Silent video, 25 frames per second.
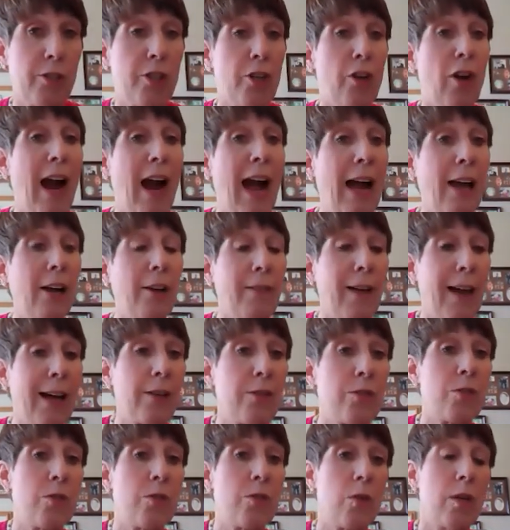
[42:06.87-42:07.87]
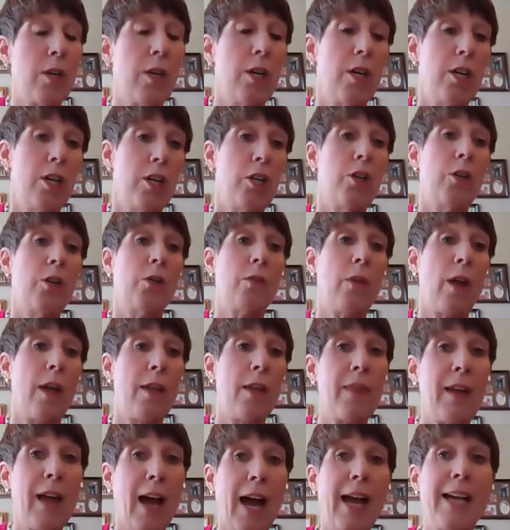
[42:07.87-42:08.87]
You're out of house, you know, in
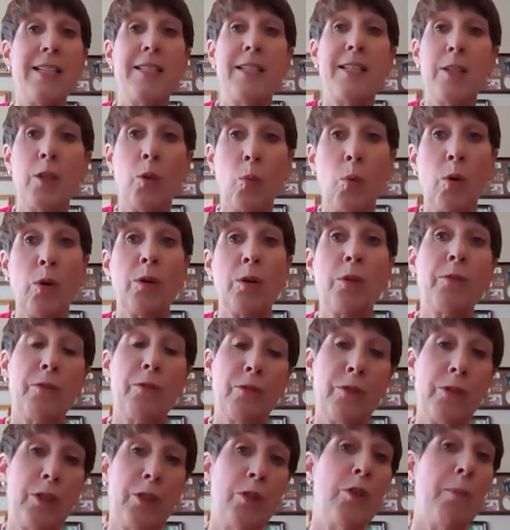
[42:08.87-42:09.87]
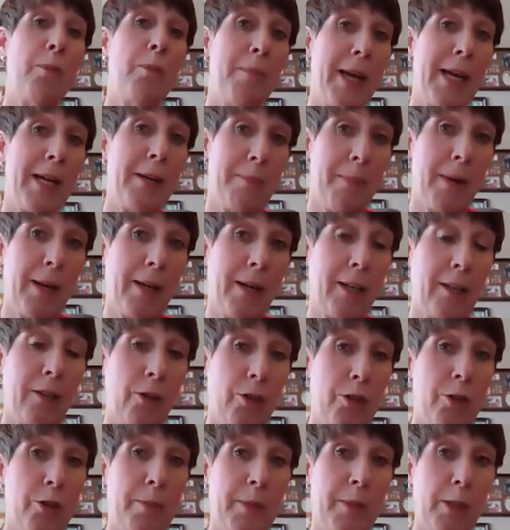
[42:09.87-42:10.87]
the ideal world for you to make money
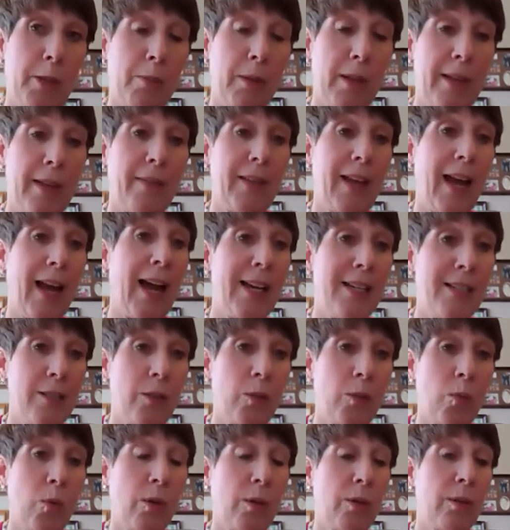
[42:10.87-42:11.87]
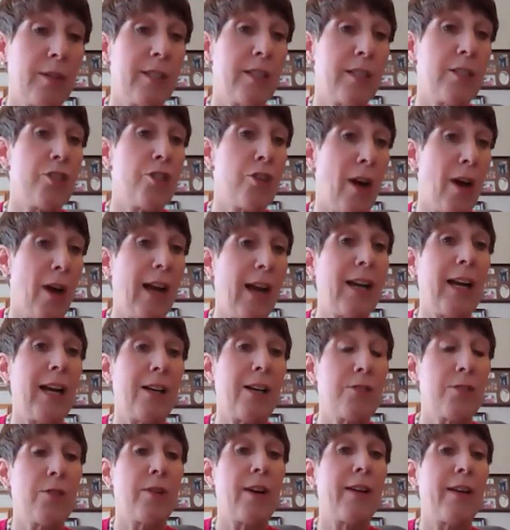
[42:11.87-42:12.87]
on your meal plan, the ideal world is you're out of
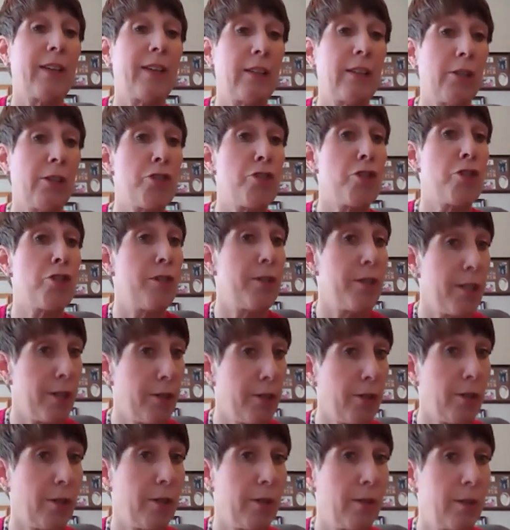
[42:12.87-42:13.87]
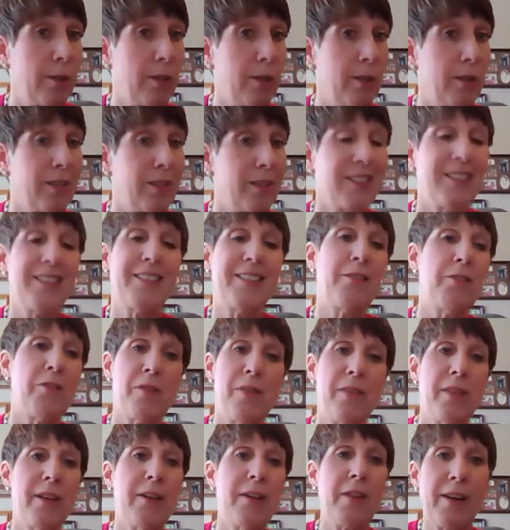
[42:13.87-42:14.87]
house or having lunch and dinner because they're,
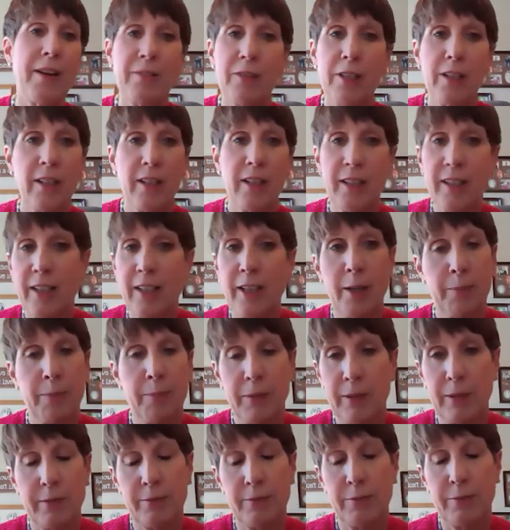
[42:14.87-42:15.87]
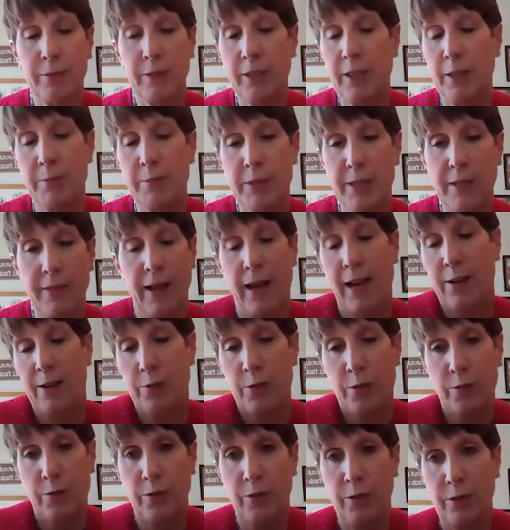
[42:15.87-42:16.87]
they're never going to get up and come to the
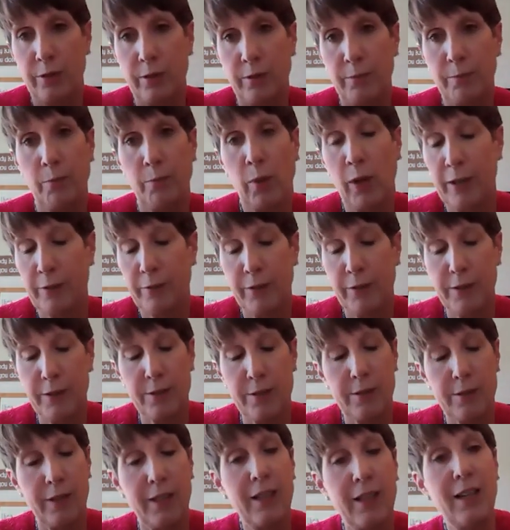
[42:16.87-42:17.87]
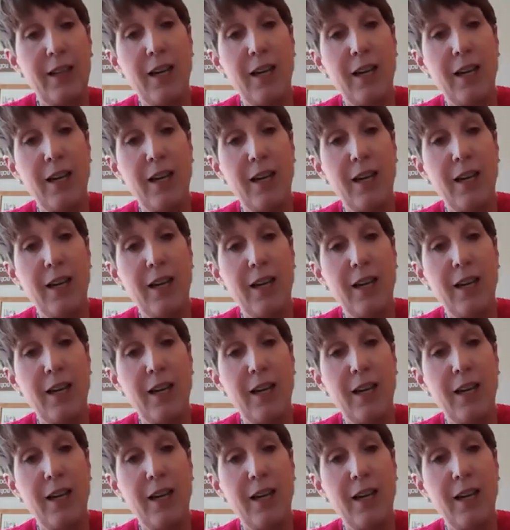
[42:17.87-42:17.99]
house for breakfast.